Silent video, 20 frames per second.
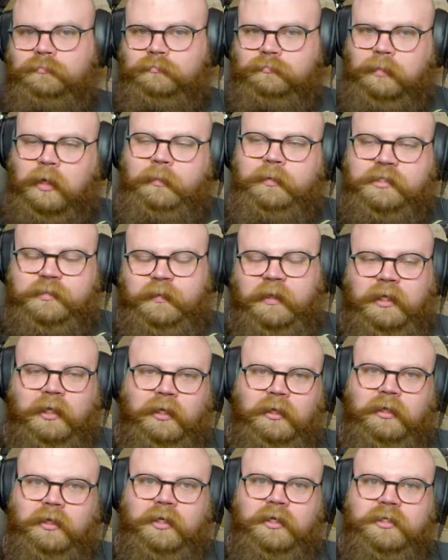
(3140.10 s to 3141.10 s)
public
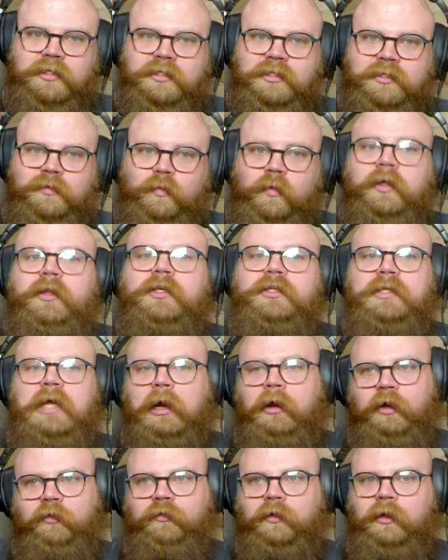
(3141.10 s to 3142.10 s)
speaking is really
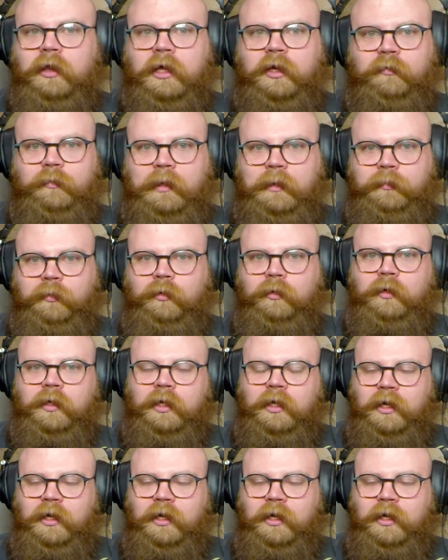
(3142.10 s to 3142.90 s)
scary for a lot of people.